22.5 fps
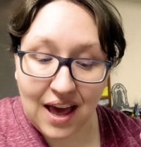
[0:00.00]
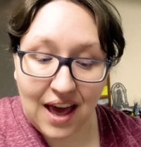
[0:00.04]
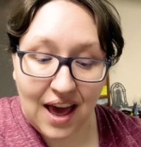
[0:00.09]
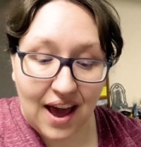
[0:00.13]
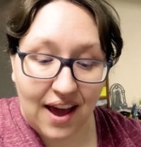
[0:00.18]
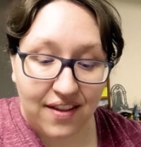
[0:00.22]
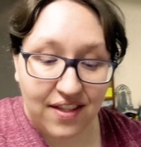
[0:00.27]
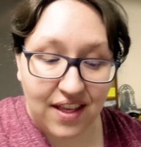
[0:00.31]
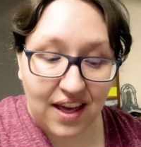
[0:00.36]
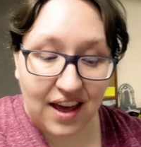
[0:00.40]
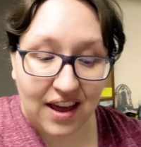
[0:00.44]

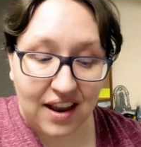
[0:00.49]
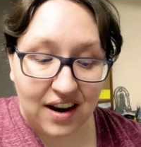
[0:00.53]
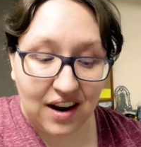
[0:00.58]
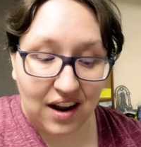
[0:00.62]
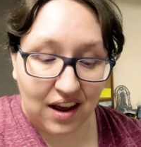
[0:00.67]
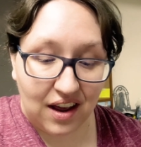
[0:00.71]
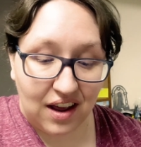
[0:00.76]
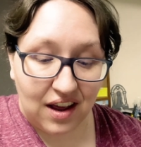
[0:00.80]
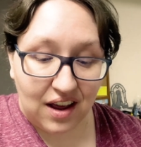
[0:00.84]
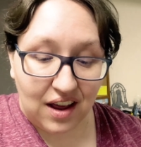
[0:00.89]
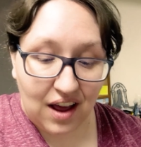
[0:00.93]
And then
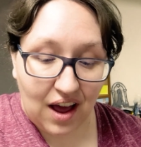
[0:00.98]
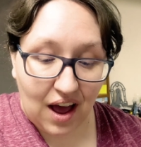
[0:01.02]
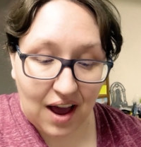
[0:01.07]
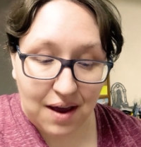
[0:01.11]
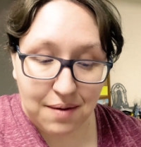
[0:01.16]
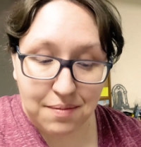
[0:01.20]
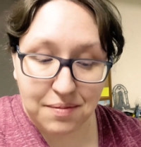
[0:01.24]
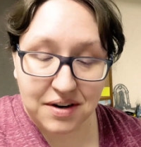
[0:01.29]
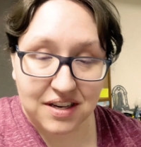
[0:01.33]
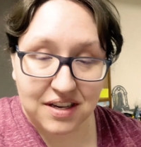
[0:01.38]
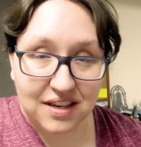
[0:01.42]

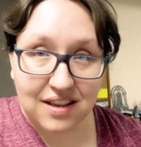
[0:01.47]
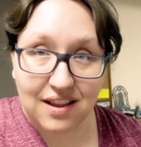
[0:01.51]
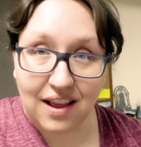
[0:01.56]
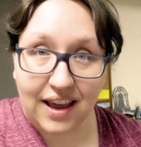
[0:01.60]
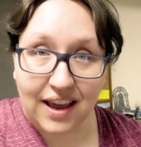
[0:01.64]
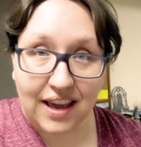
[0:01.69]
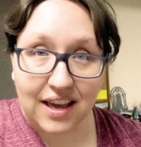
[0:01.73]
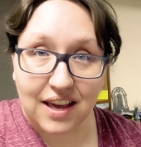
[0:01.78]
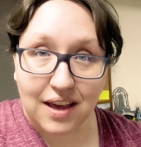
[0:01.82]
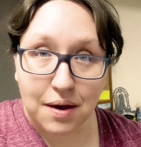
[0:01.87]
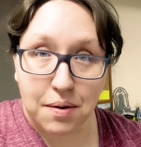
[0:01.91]
I'm just
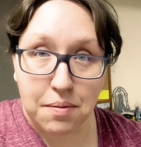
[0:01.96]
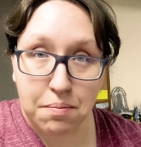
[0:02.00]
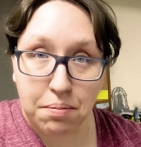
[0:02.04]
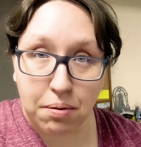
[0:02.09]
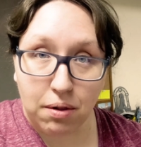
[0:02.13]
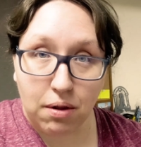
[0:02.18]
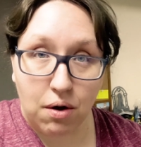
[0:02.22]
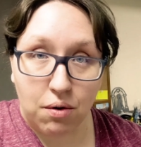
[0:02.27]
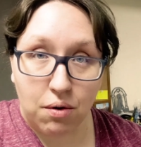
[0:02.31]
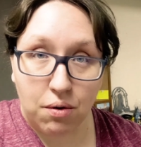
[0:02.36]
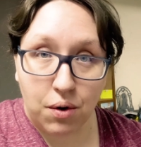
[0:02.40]
like
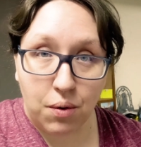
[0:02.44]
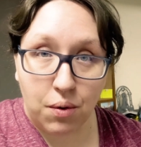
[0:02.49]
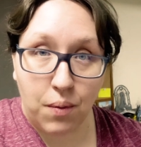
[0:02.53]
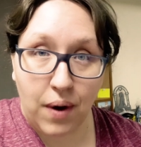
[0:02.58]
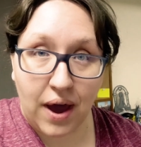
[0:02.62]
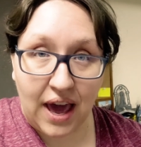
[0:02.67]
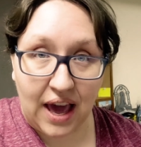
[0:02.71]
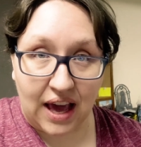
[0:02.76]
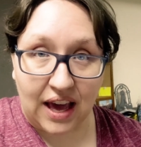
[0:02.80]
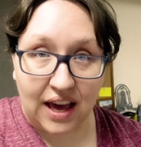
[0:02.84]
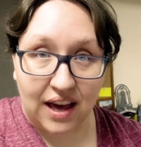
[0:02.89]
blown
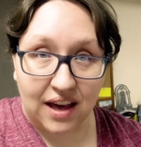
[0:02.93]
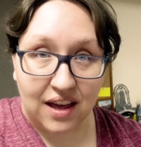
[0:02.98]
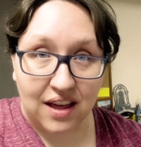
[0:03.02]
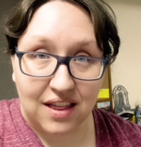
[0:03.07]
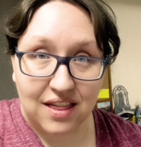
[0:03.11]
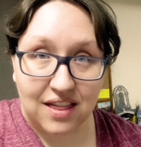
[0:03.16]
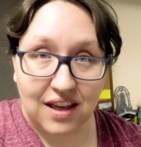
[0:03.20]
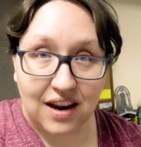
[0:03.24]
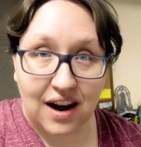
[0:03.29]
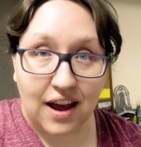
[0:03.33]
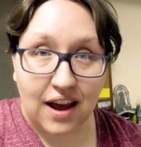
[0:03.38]
away
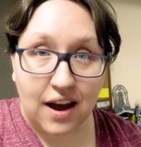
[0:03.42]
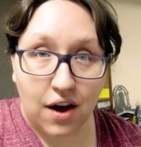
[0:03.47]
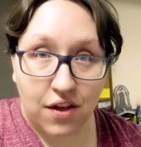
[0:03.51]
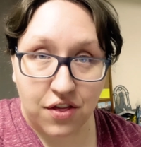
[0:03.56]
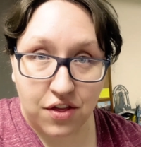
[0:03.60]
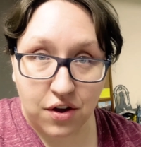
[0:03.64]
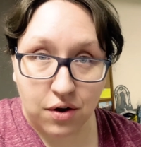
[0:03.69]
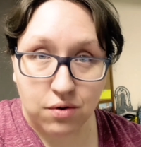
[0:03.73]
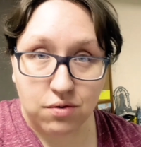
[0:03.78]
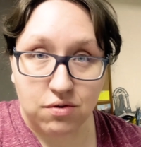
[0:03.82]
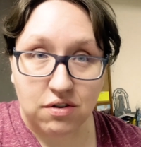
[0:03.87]
that I
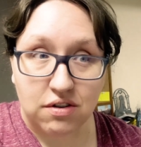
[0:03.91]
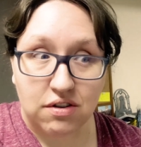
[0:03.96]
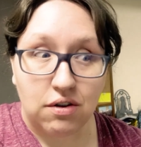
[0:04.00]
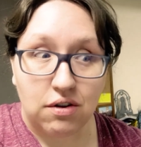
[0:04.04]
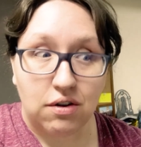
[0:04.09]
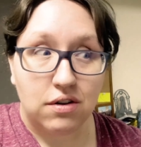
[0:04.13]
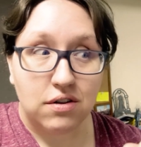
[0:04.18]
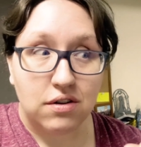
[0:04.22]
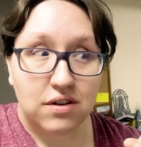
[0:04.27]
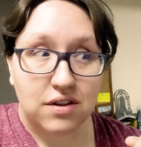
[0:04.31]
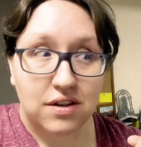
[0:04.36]
got those
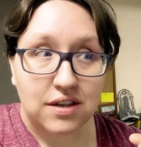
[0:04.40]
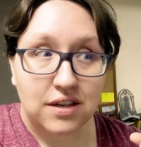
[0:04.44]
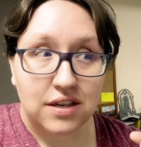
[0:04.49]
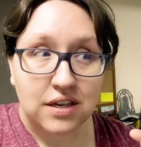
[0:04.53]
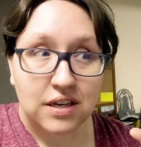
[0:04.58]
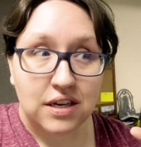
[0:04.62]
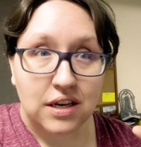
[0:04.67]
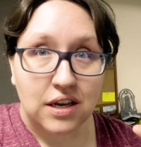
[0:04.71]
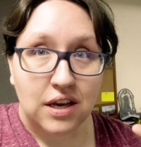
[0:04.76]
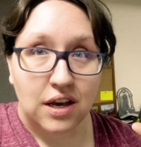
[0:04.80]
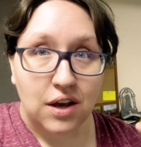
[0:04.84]
results
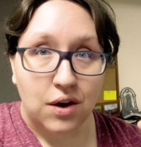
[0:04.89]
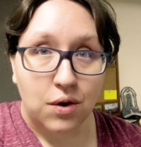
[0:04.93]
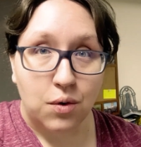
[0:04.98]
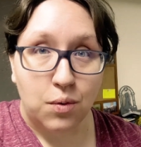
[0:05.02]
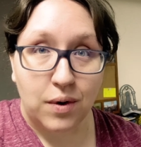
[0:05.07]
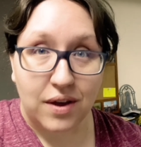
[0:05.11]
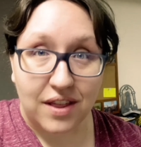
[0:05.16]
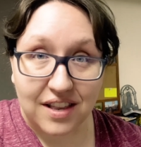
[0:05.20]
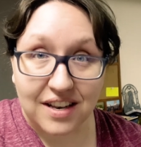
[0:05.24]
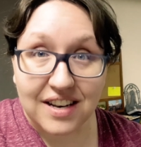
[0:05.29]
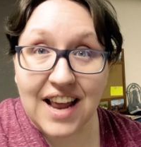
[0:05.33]

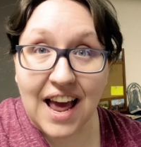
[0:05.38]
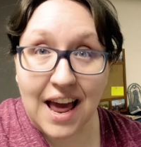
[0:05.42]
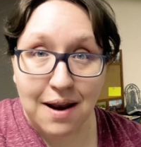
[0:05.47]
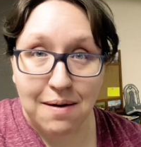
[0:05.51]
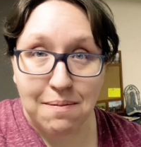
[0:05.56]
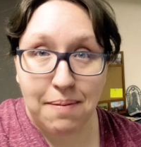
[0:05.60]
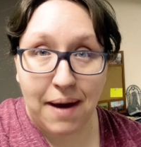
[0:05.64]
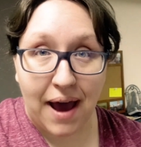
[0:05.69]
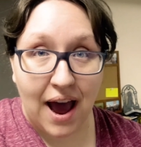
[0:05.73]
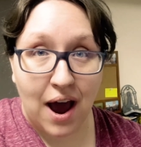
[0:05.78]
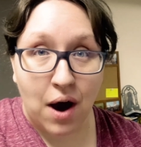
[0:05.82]
with
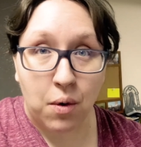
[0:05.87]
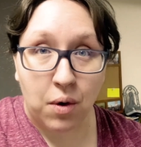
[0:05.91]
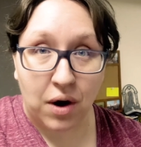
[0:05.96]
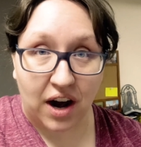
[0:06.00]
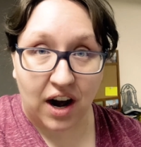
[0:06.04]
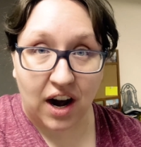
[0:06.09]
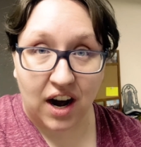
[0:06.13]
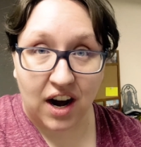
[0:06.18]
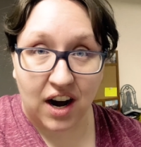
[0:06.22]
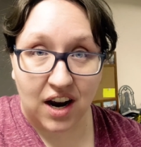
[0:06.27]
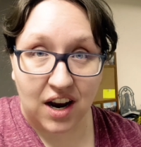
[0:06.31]
10
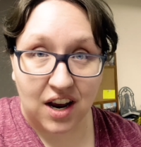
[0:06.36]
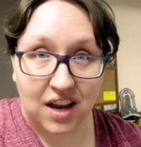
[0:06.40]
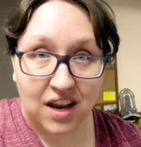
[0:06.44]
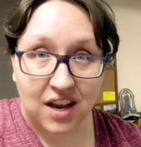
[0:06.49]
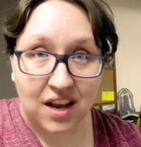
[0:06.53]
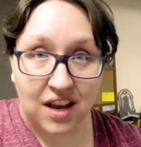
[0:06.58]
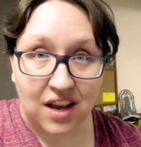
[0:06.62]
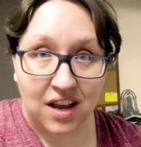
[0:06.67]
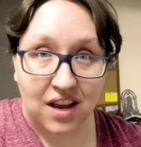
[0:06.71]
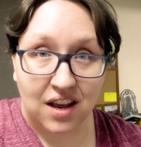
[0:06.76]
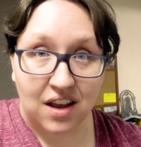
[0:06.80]
power
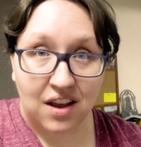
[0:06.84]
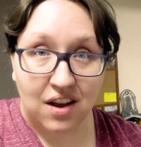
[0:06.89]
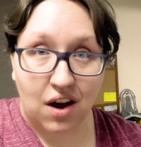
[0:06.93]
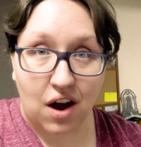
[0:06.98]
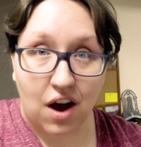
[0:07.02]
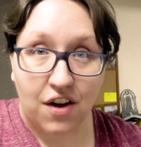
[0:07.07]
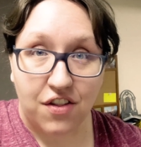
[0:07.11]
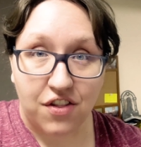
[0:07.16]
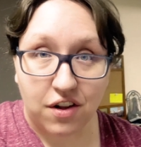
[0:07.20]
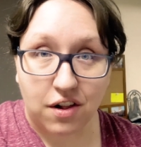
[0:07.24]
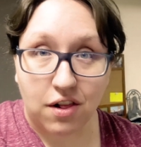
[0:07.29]

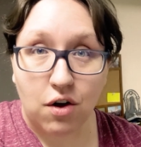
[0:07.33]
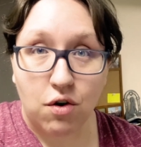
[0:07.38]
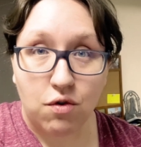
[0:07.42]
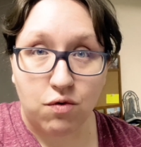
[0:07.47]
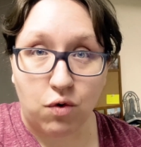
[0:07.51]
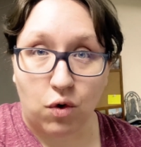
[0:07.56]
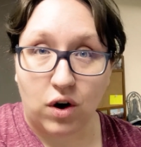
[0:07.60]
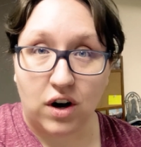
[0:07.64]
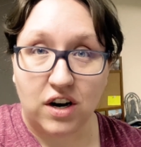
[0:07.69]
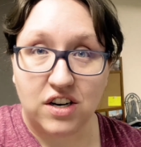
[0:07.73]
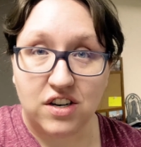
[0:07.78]
on the
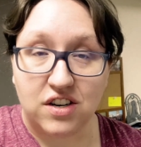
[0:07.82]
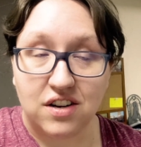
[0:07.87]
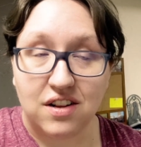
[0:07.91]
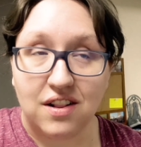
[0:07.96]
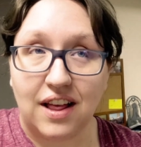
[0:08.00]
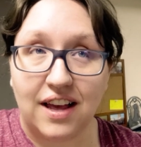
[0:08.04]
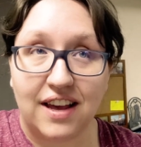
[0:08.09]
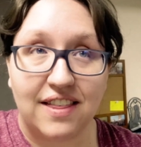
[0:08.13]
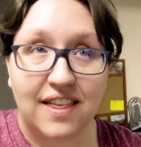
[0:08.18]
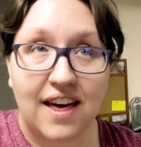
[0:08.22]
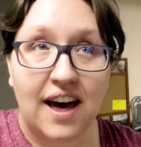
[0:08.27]
Glowforge.
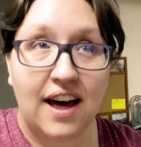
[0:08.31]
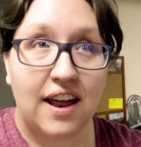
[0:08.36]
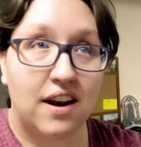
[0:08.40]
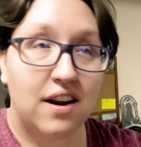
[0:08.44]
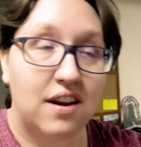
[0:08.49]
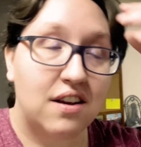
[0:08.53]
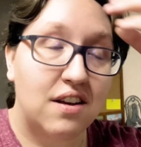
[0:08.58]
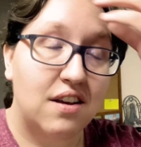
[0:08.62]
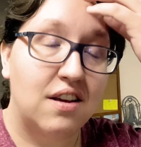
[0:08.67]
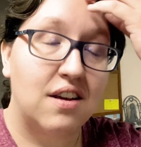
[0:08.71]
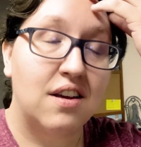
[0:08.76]
Like that
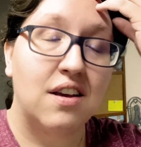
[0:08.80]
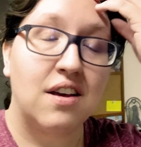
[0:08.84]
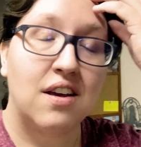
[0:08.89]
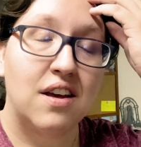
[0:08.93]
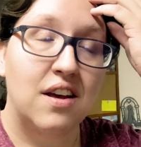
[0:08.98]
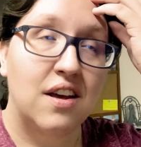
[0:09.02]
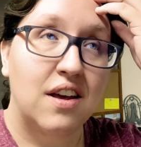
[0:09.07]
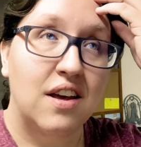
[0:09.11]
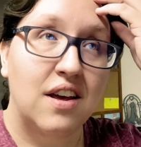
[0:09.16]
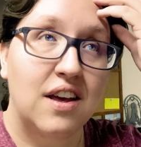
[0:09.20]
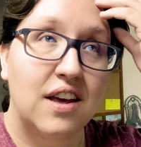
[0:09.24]

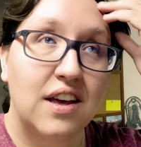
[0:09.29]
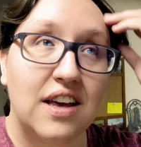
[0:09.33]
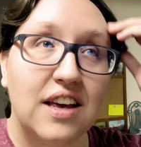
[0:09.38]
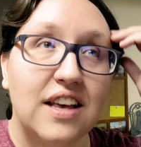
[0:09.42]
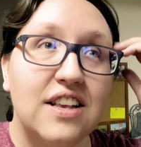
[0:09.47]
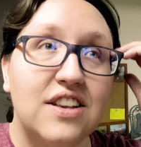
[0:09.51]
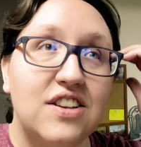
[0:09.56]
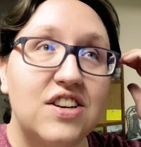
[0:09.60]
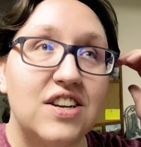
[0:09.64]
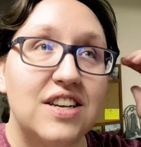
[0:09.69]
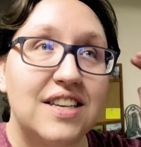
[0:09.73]

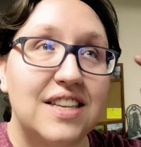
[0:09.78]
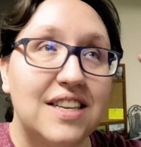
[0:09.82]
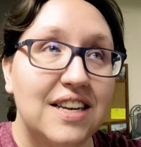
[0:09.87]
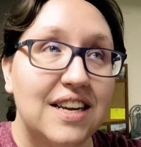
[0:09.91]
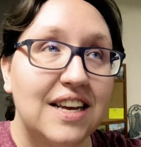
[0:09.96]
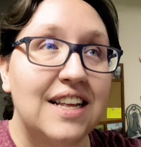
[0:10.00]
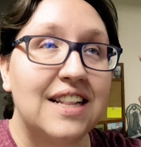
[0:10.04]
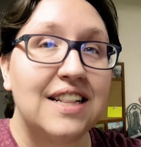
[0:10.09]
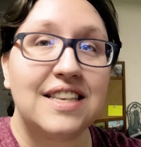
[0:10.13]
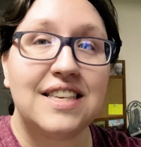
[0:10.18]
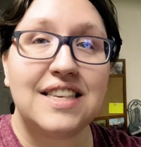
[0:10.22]
is just
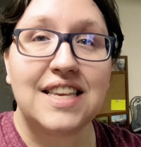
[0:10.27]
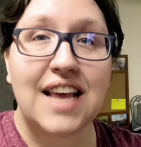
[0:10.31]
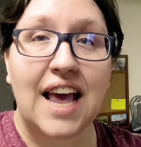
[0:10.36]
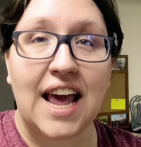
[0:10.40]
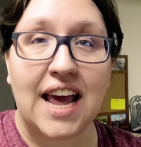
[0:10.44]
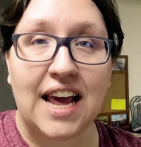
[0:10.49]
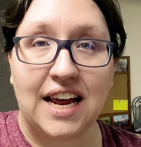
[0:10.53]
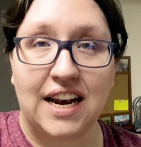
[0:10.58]
insane.